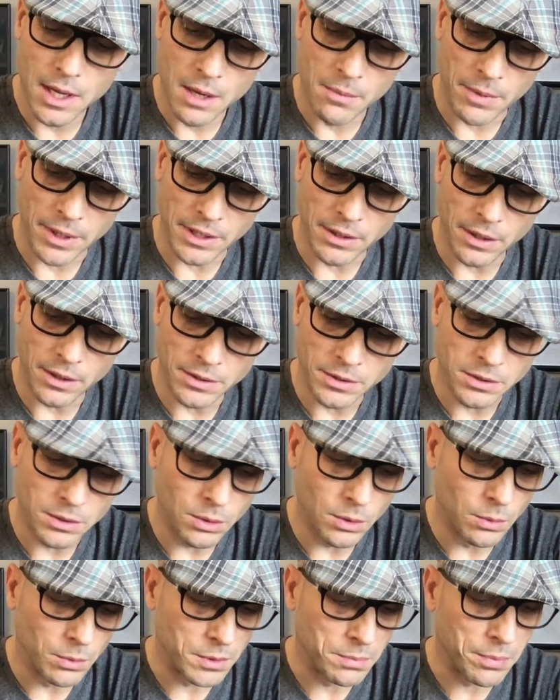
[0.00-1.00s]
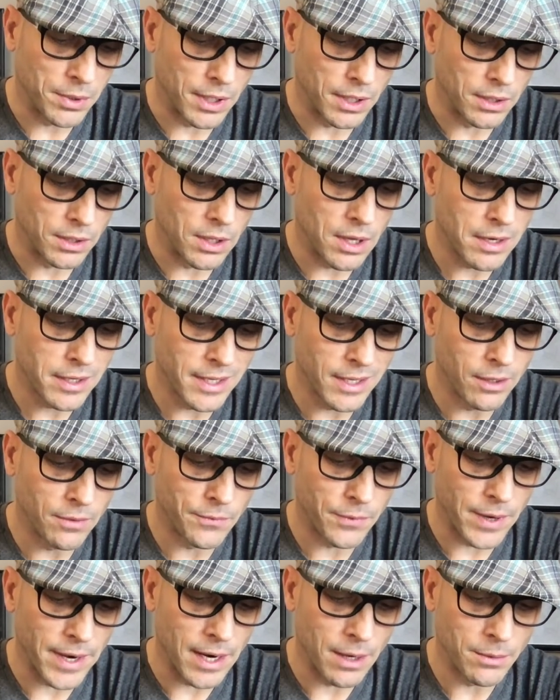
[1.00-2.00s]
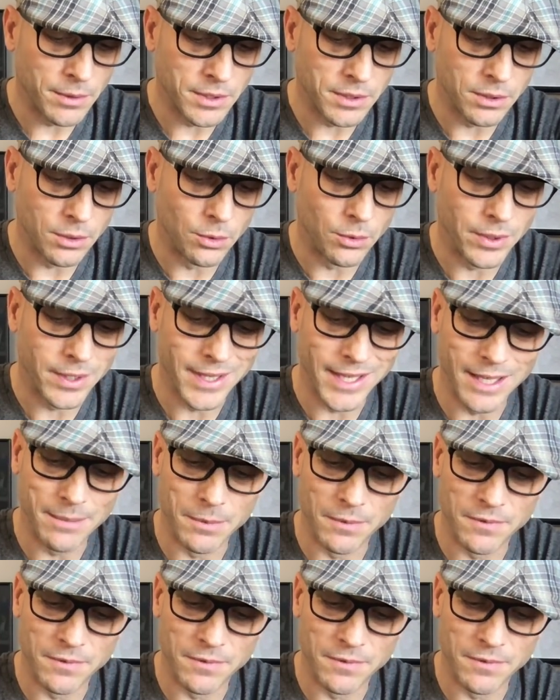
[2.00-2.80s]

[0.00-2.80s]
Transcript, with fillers: My daughter's school was put on lockdown for hours due to a claim